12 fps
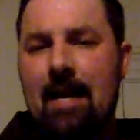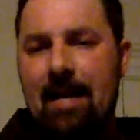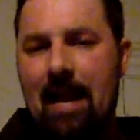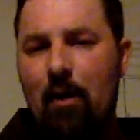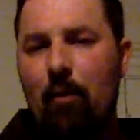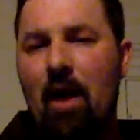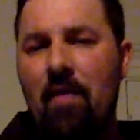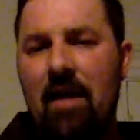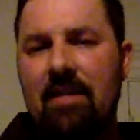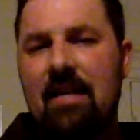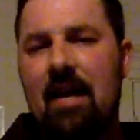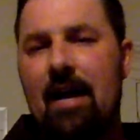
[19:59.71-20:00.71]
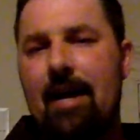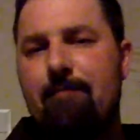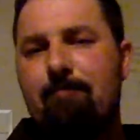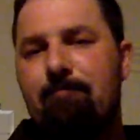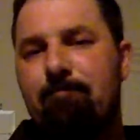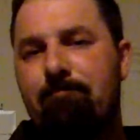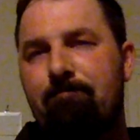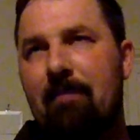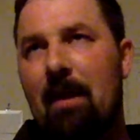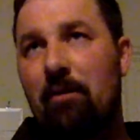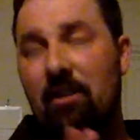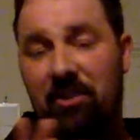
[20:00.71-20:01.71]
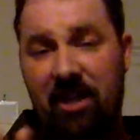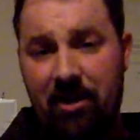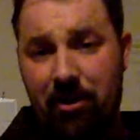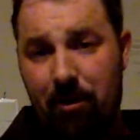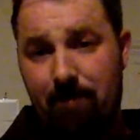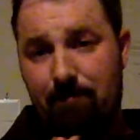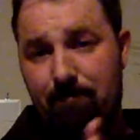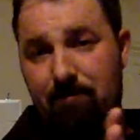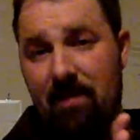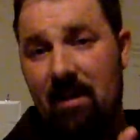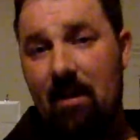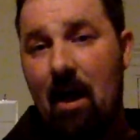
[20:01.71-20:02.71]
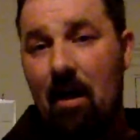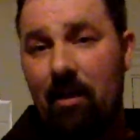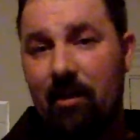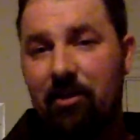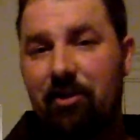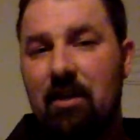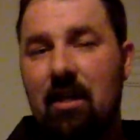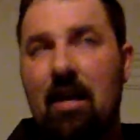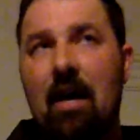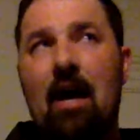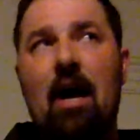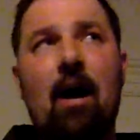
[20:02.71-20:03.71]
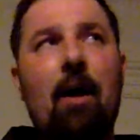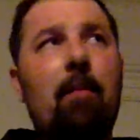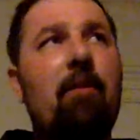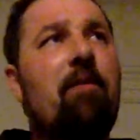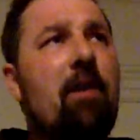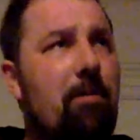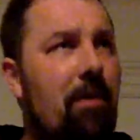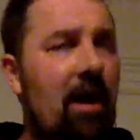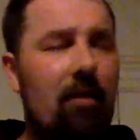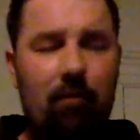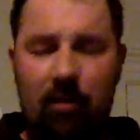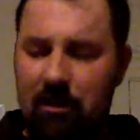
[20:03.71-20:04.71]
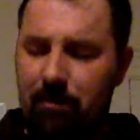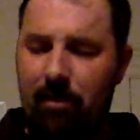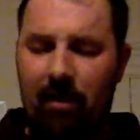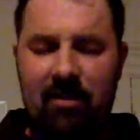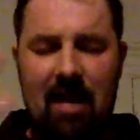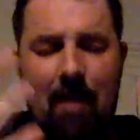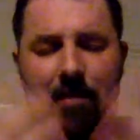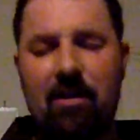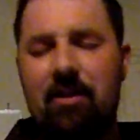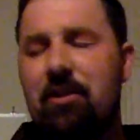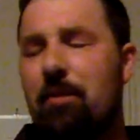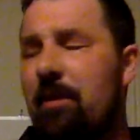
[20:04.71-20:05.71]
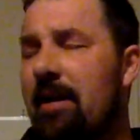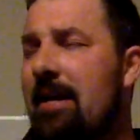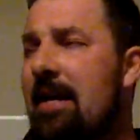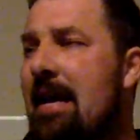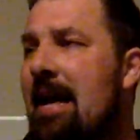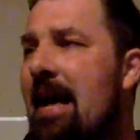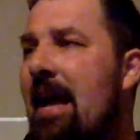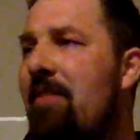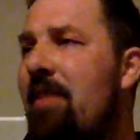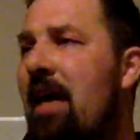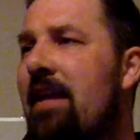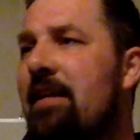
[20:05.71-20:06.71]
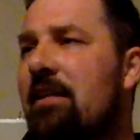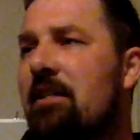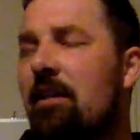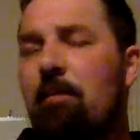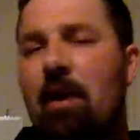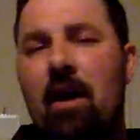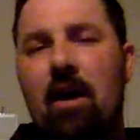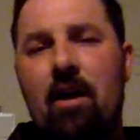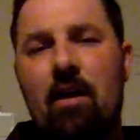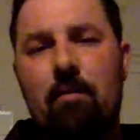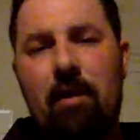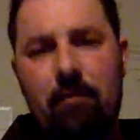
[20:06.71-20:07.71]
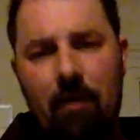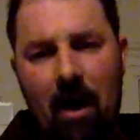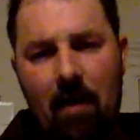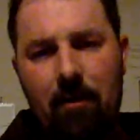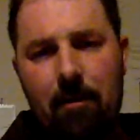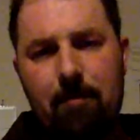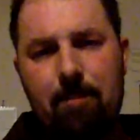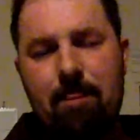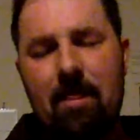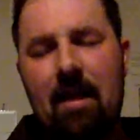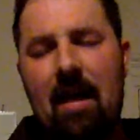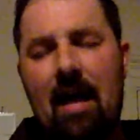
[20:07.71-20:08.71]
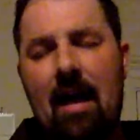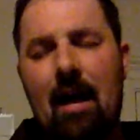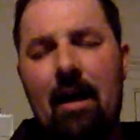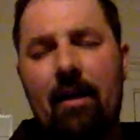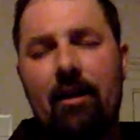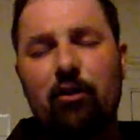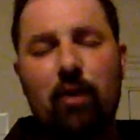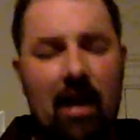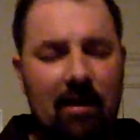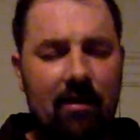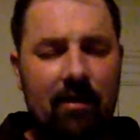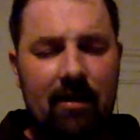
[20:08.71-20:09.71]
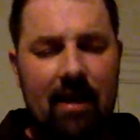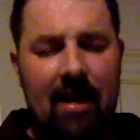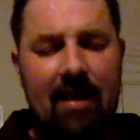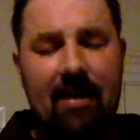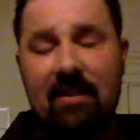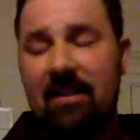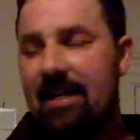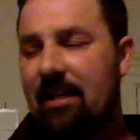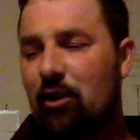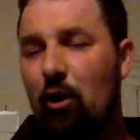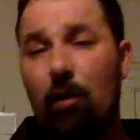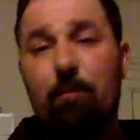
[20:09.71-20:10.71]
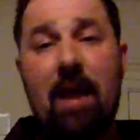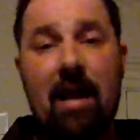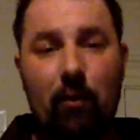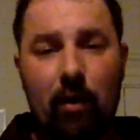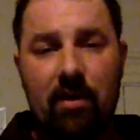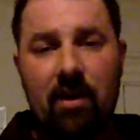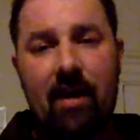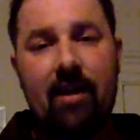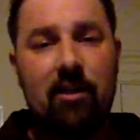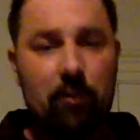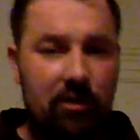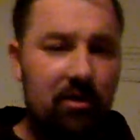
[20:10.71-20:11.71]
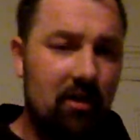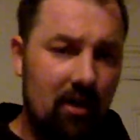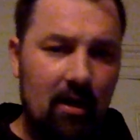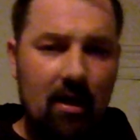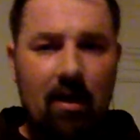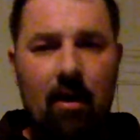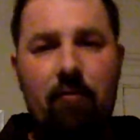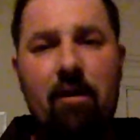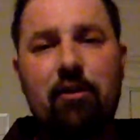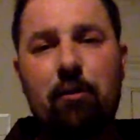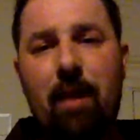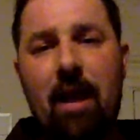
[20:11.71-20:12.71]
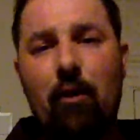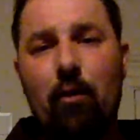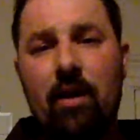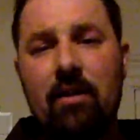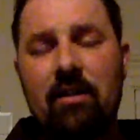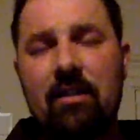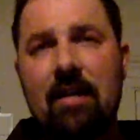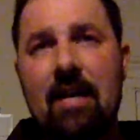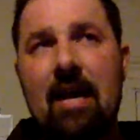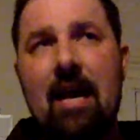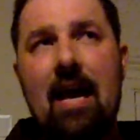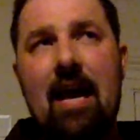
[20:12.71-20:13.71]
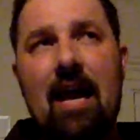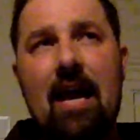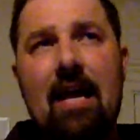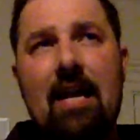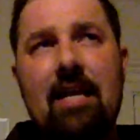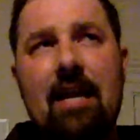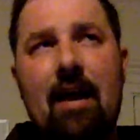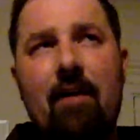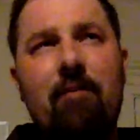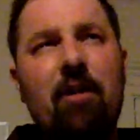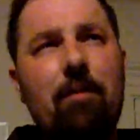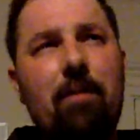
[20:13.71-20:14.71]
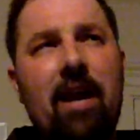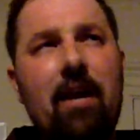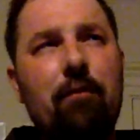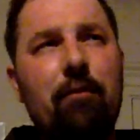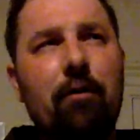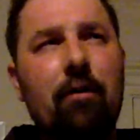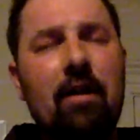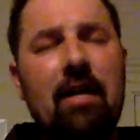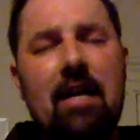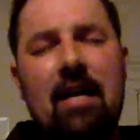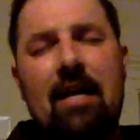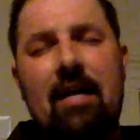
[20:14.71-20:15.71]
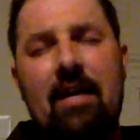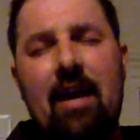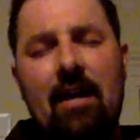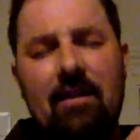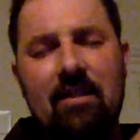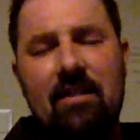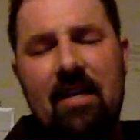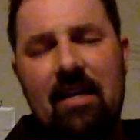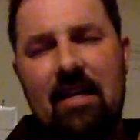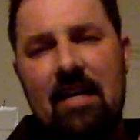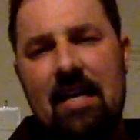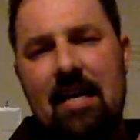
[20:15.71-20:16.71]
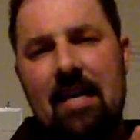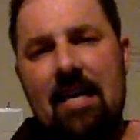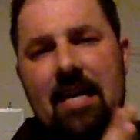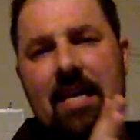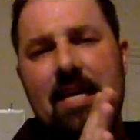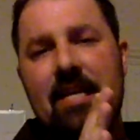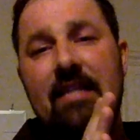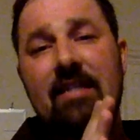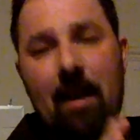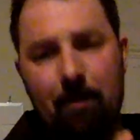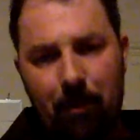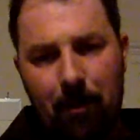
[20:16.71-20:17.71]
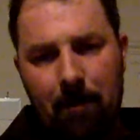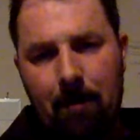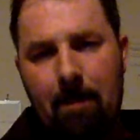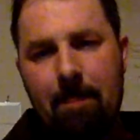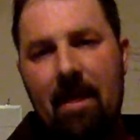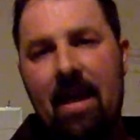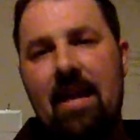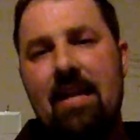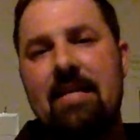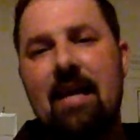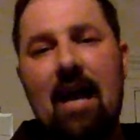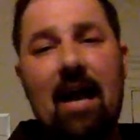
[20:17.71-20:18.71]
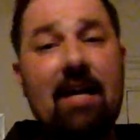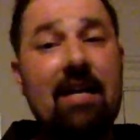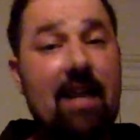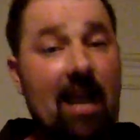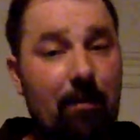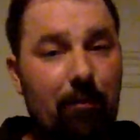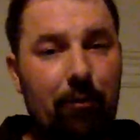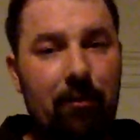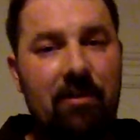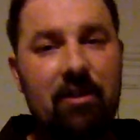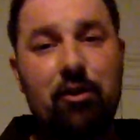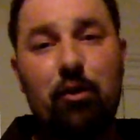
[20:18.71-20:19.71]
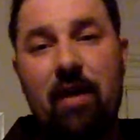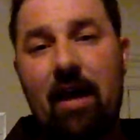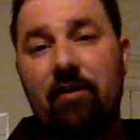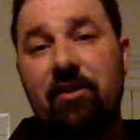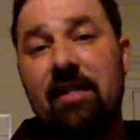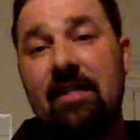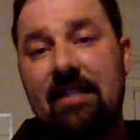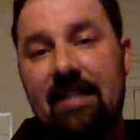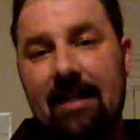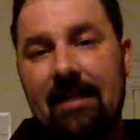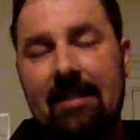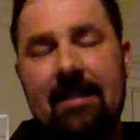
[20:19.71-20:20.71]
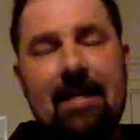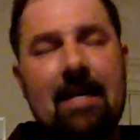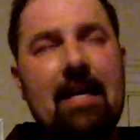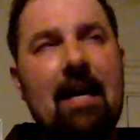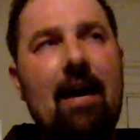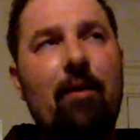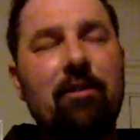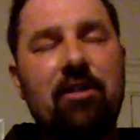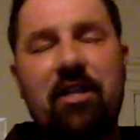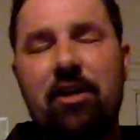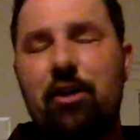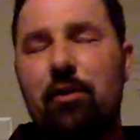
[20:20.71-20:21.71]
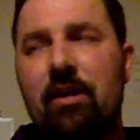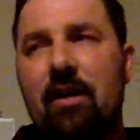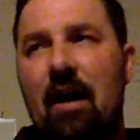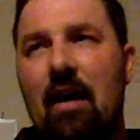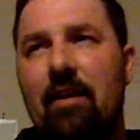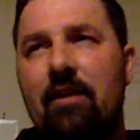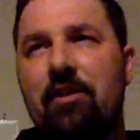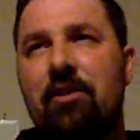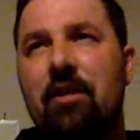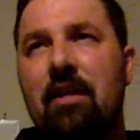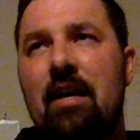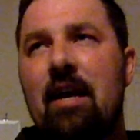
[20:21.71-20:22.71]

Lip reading: Now, around that time, I was a senior in college. A very painful experience happened to me, and that is my father contracted a disease called pancreatitis, which affects your pancreas, and very painful. He got sick in December and died in April. This is 2006. I was a senior in college.